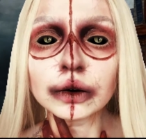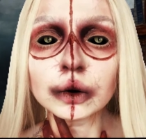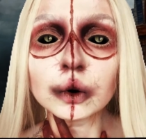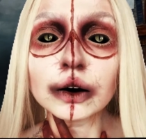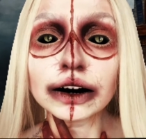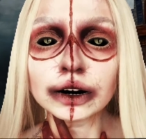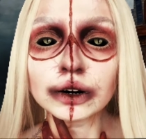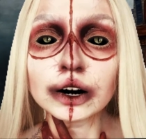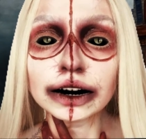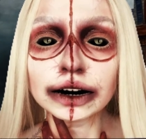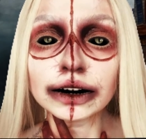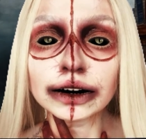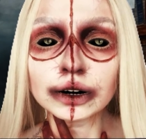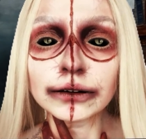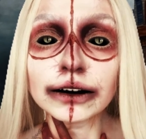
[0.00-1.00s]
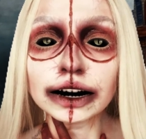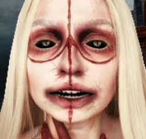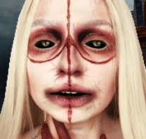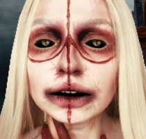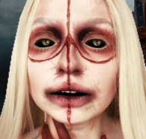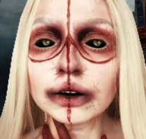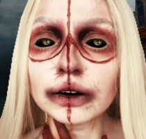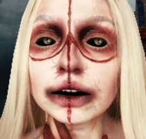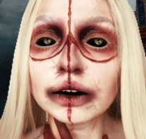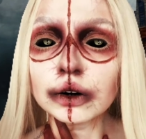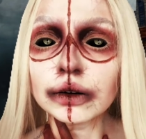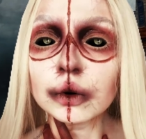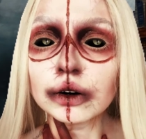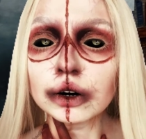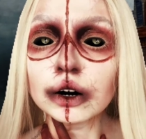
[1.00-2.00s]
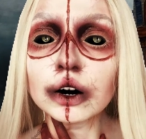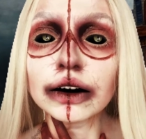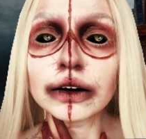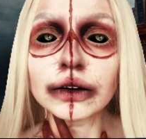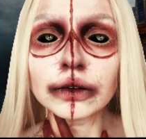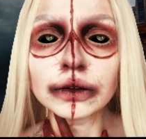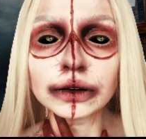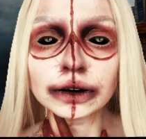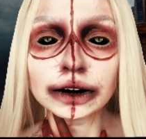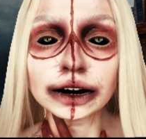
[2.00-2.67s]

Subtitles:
We'd taken the bus to the beach with Jane,